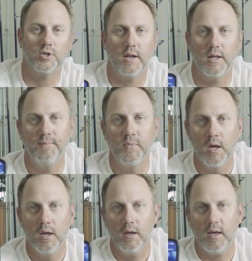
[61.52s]
on it,
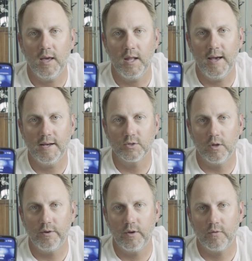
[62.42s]
and it has all
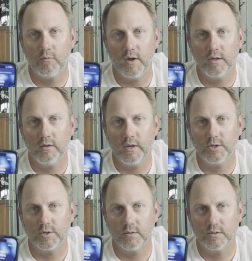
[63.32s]
the different
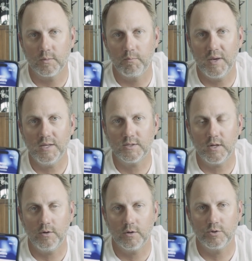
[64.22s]
regulations based
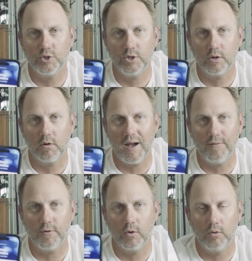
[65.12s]
on your
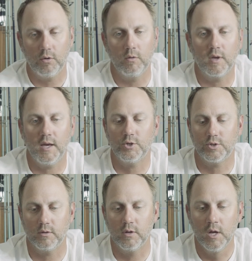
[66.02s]
geographical
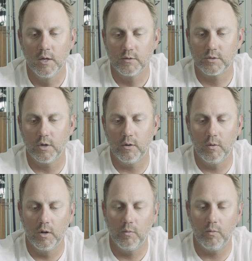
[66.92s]
location.
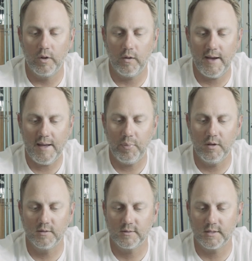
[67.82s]
So what'll happen
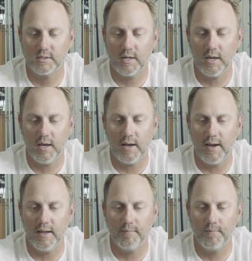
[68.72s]
is, let's say
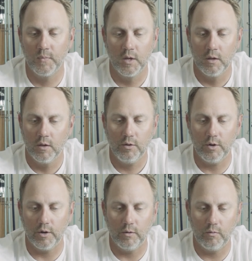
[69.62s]
I am,
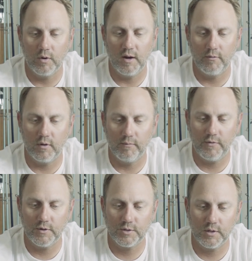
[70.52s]
wherever I'm
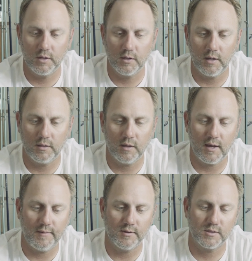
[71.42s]
fishing, I think I
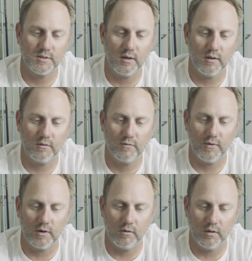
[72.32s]
have it set as
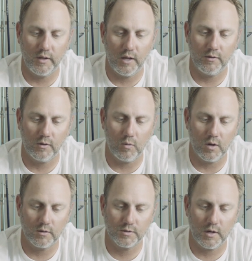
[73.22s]
federal Atlantic
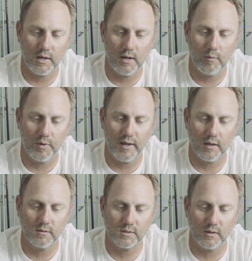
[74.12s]
waters right now, but I
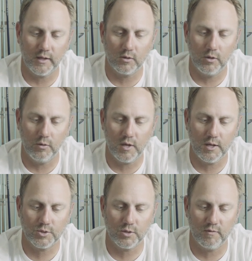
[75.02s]
can select the
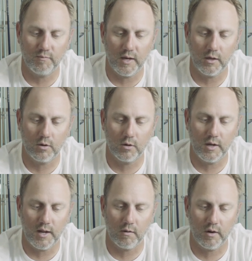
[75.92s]
location of my
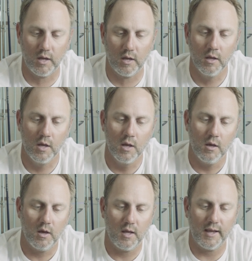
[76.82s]
current area
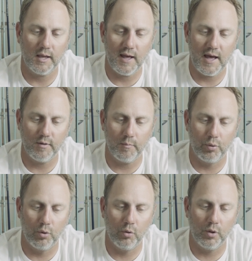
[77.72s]
and I can have it
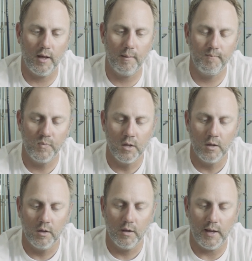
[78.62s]
pull up
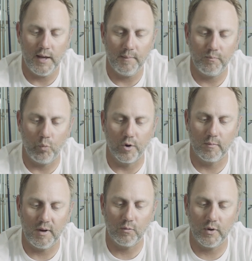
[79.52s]
what are
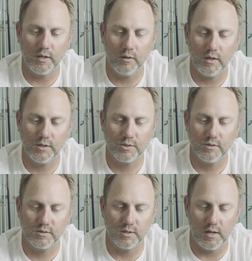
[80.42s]
my
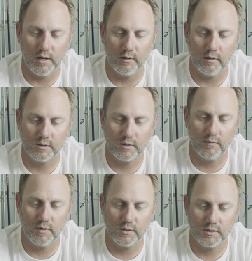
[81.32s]
regulations on, let's give
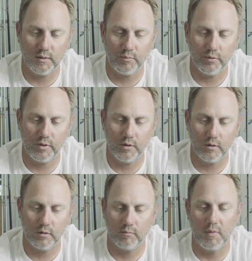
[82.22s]
an example
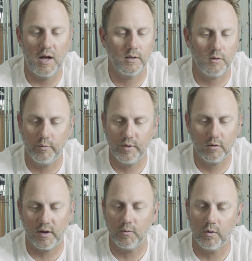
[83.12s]
here, mahi would be a
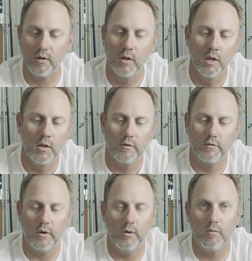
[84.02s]
great one.
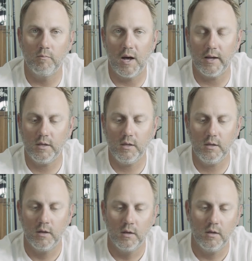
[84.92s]
So
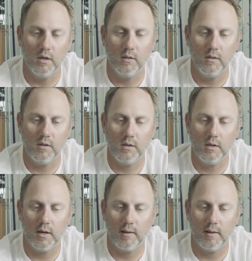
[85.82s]
mahi in the